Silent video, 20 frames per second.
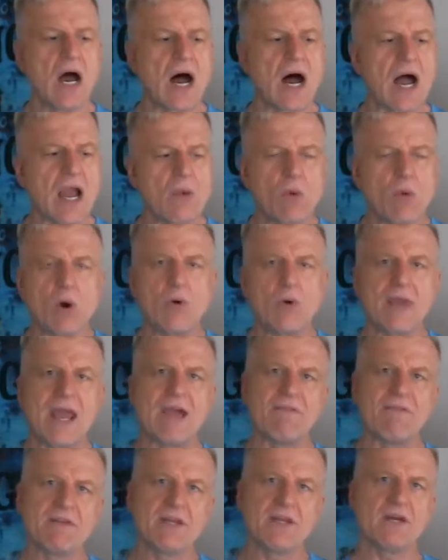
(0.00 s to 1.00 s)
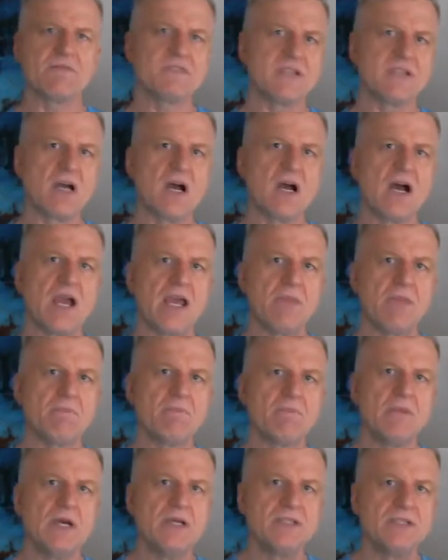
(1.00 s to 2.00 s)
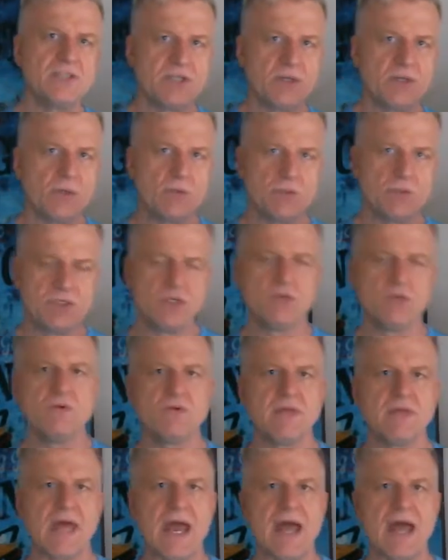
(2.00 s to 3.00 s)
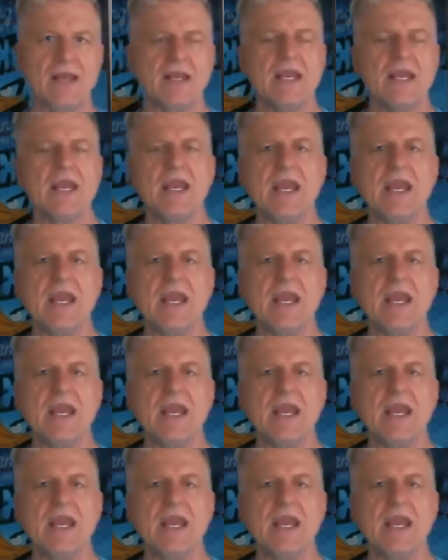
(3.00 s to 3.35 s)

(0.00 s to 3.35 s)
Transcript: I won't have enough time to do that.